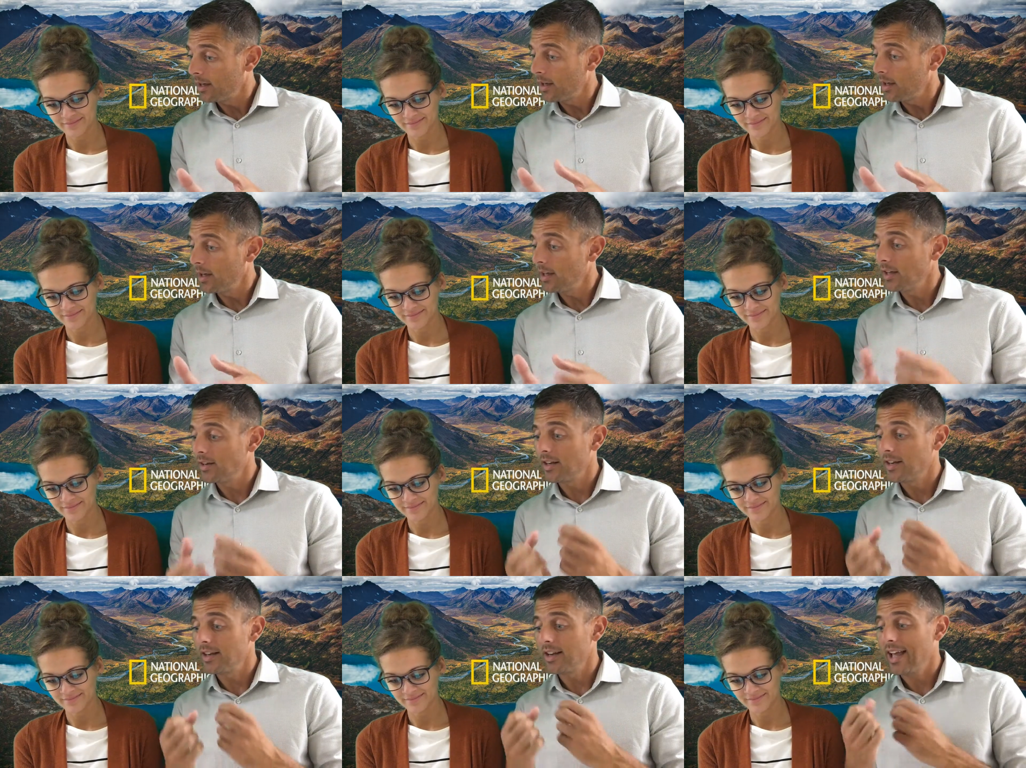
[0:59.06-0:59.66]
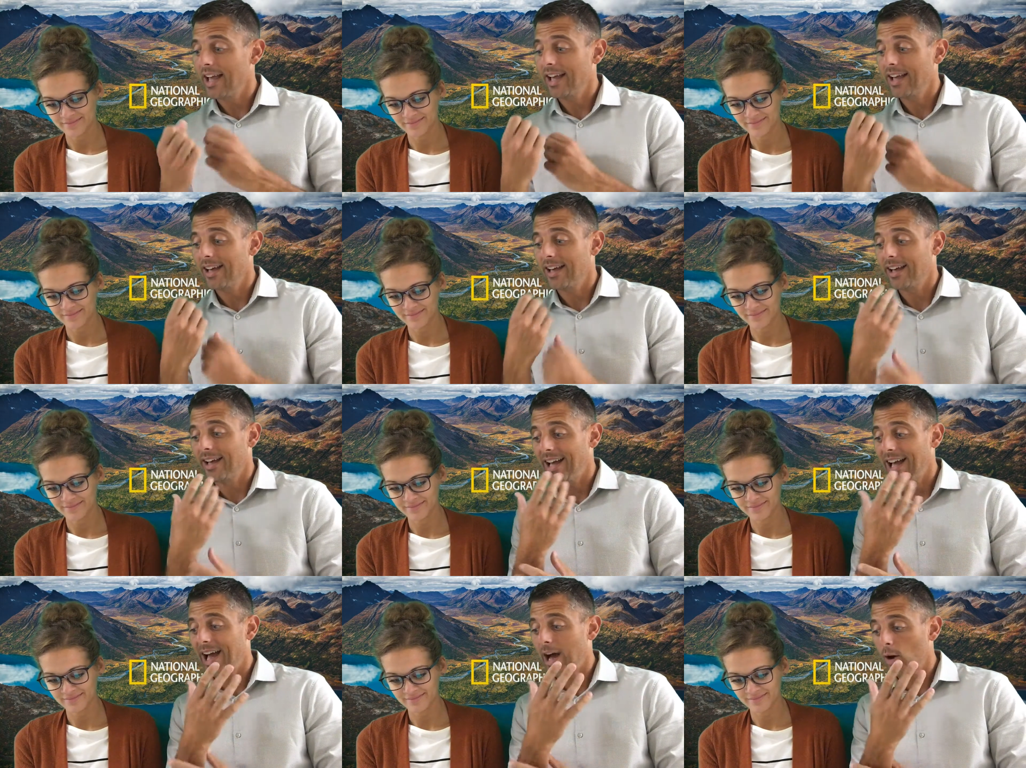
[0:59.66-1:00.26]
Speaker 1: uh, in an uh,
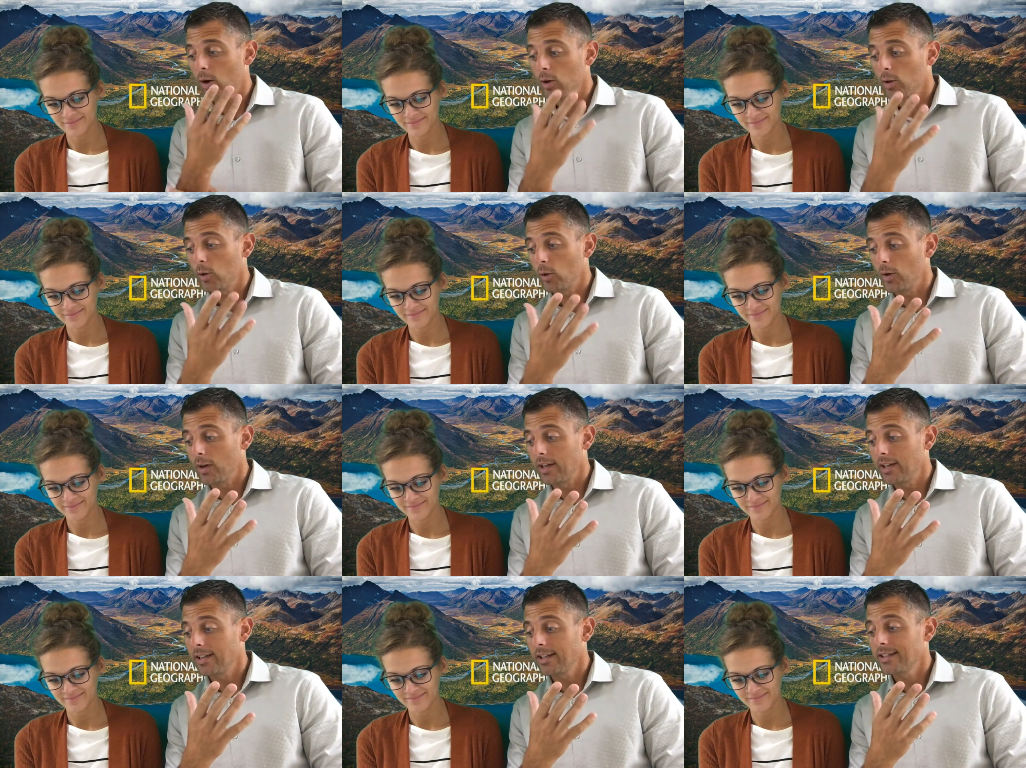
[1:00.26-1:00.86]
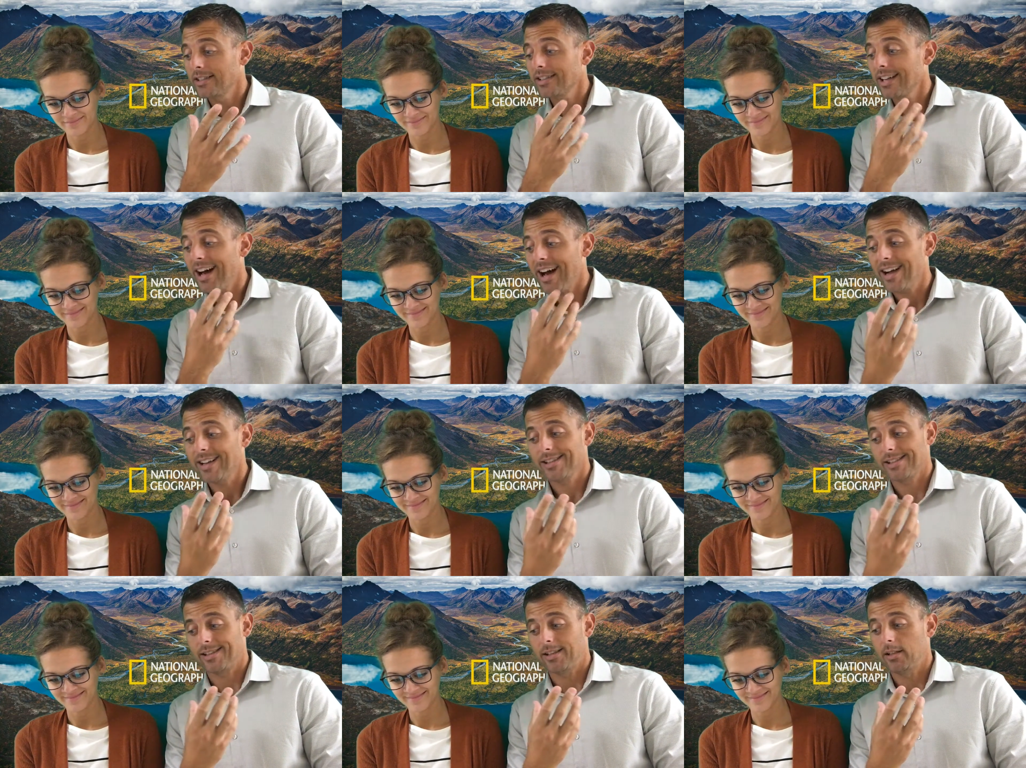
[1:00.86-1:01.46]
alkaloid
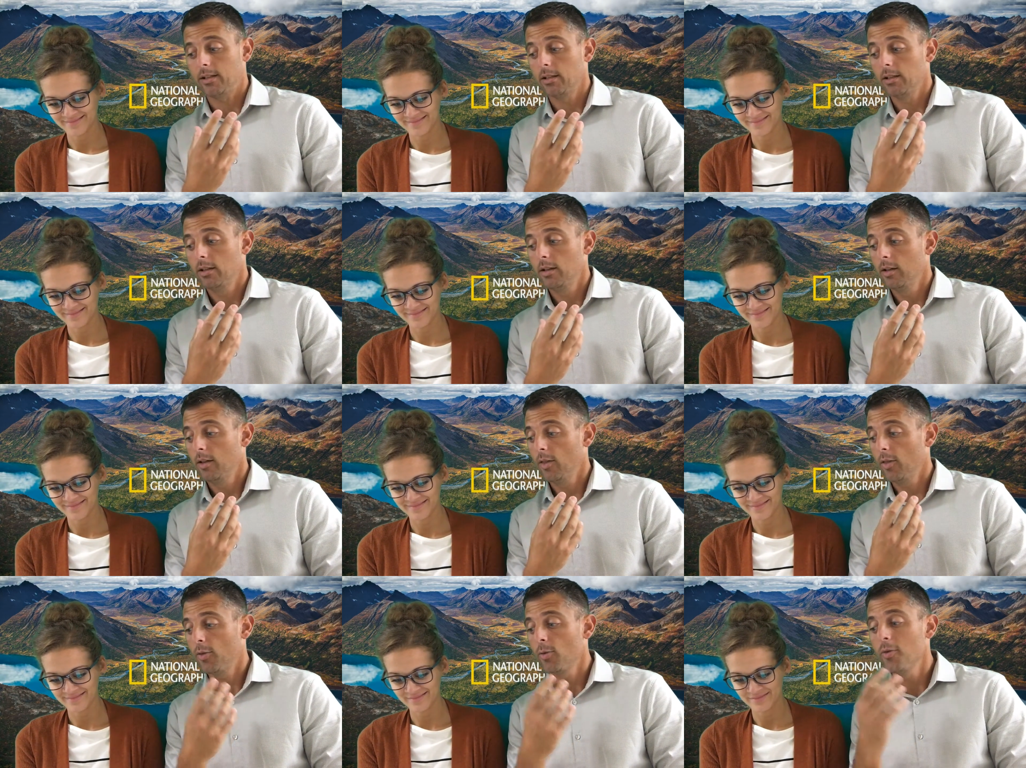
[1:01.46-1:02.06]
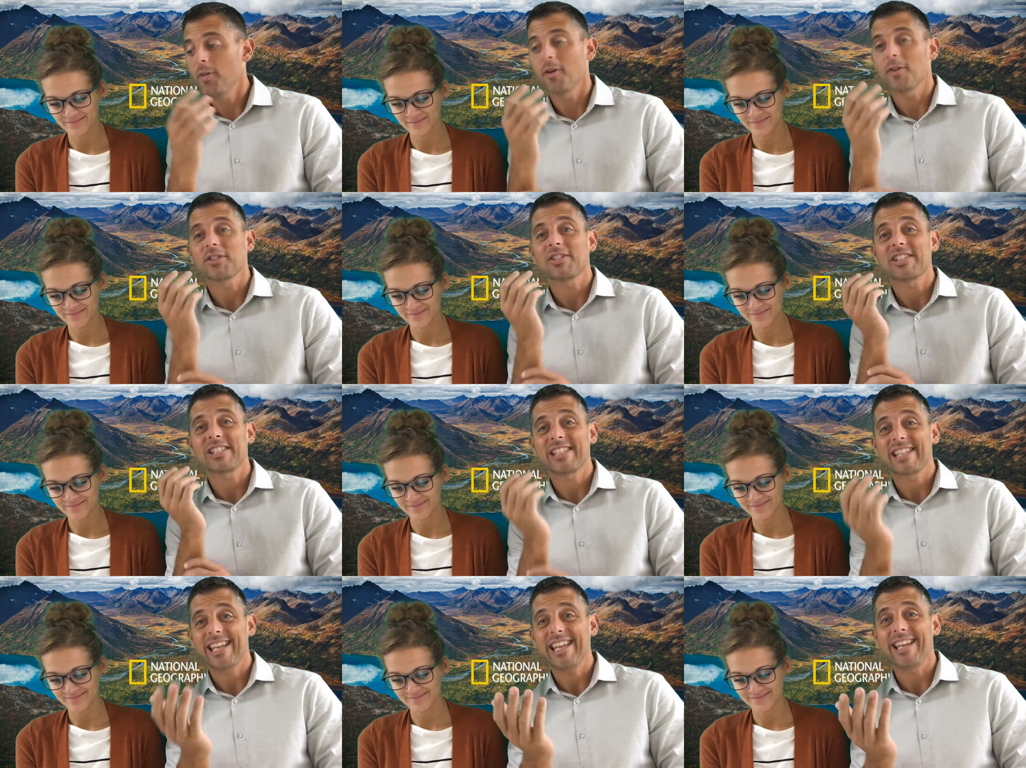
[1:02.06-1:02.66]
toxin through their
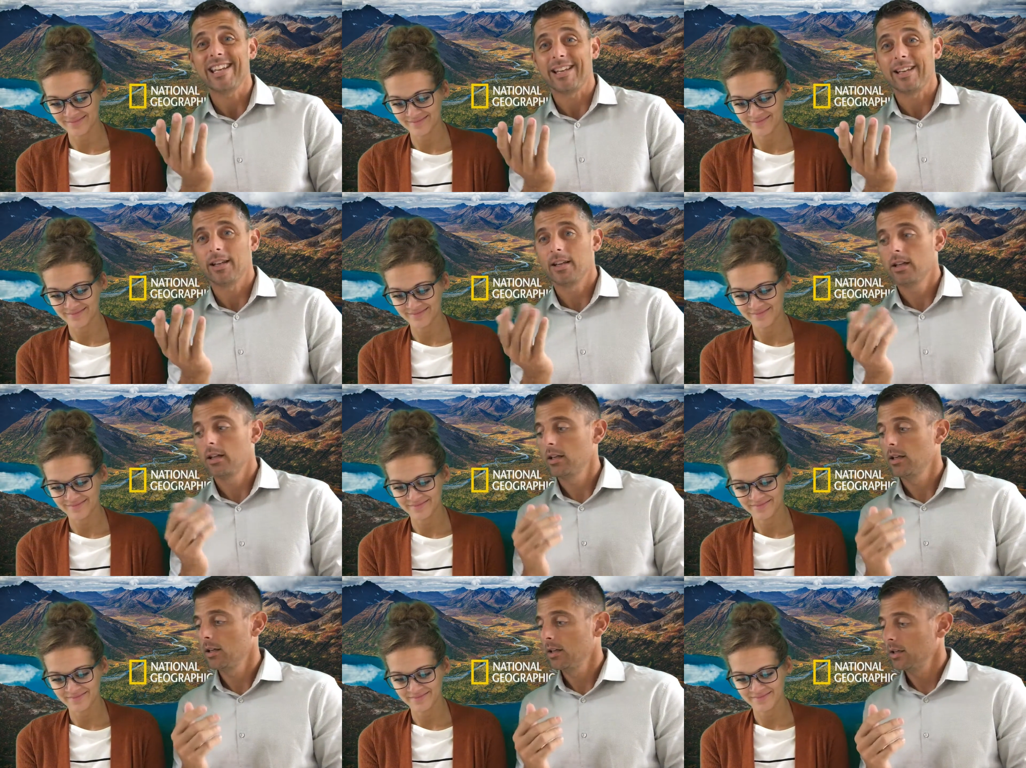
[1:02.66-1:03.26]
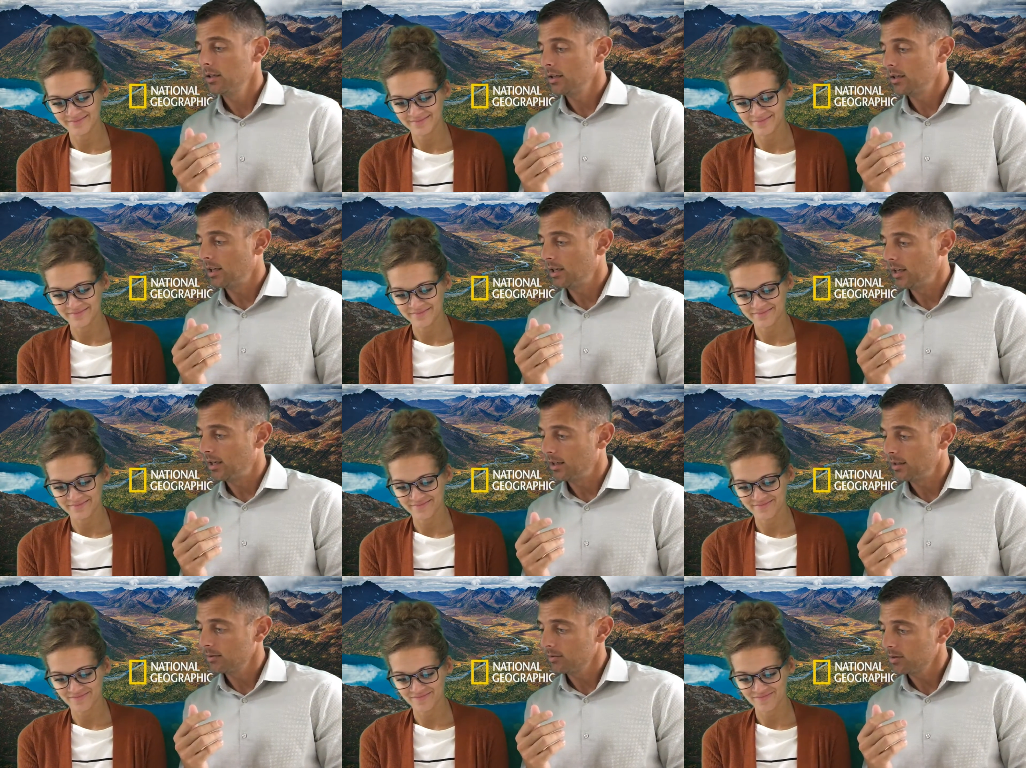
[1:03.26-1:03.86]
skin.
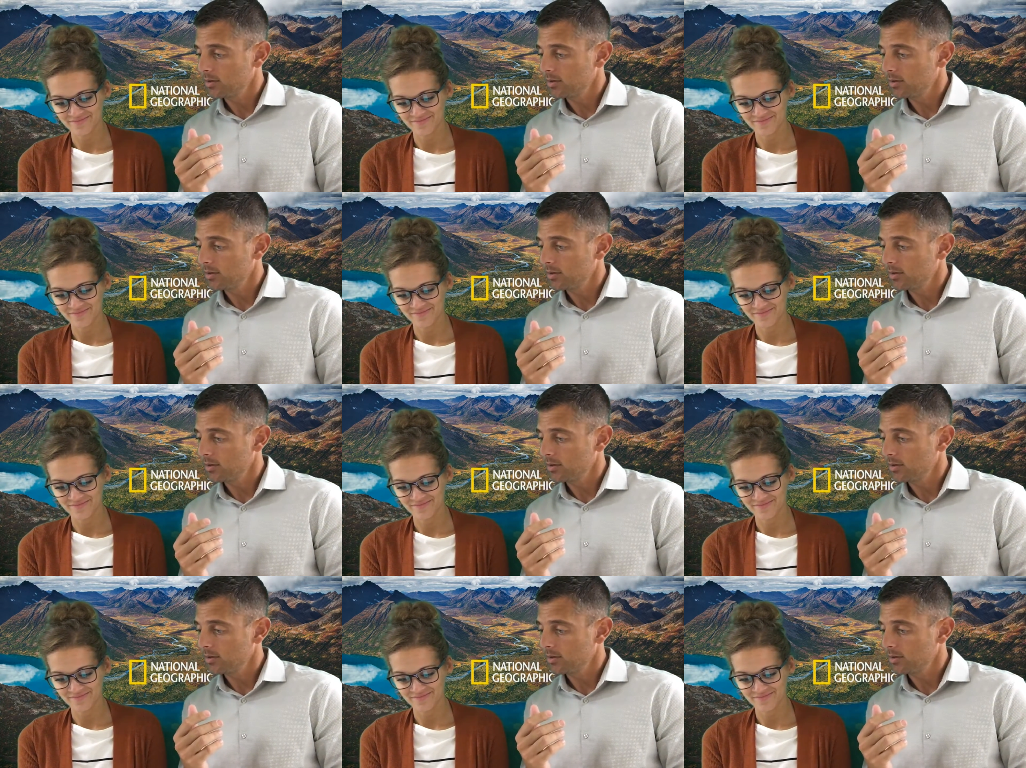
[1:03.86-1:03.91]
Uh,